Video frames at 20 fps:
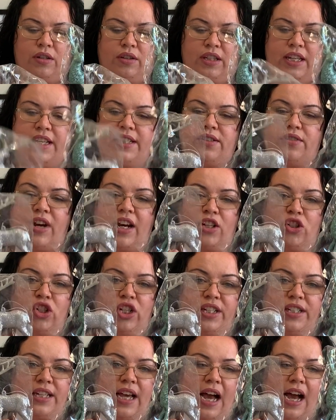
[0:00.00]
these are
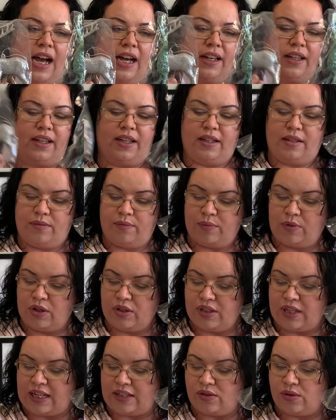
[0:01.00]
actually Target
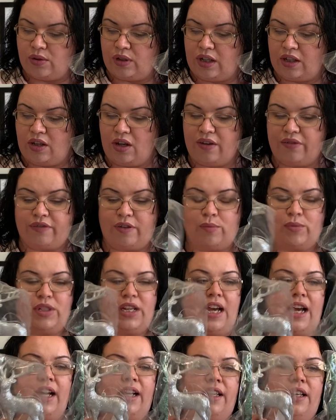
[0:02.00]
because that's all I got from
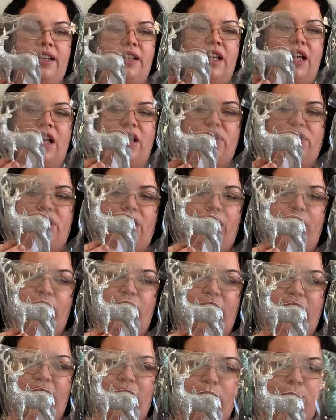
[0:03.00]
Target. So
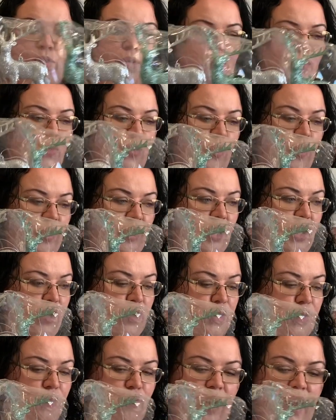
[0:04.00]
a couple more of
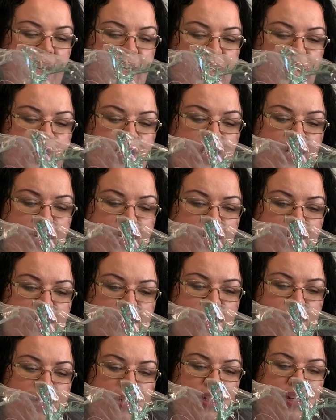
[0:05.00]
those
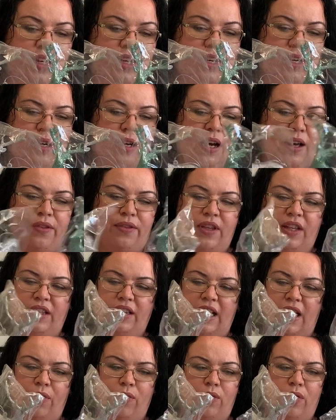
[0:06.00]
reindeers. I think
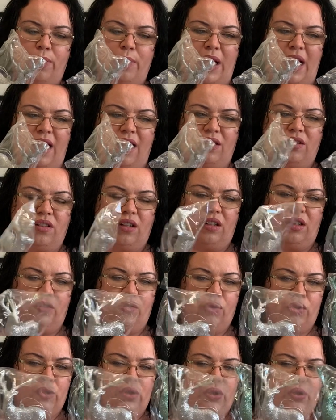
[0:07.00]
they were about $1
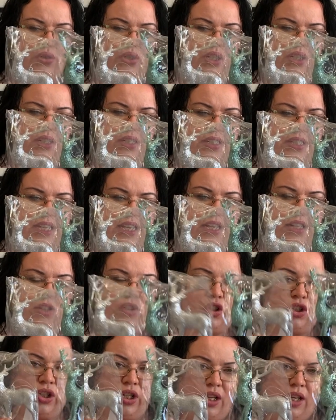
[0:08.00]
or $2
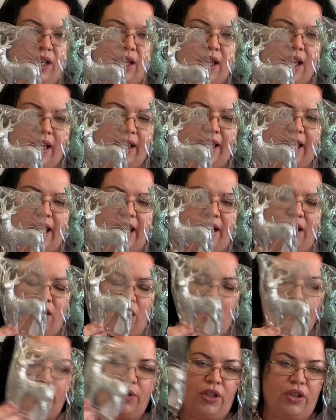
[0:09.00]
each. Again,
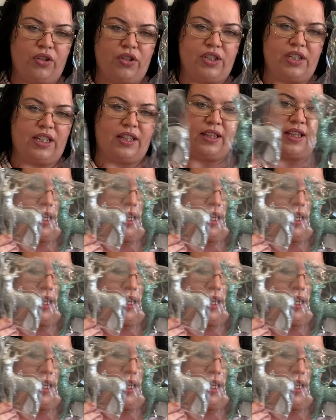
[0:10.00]
I'll be using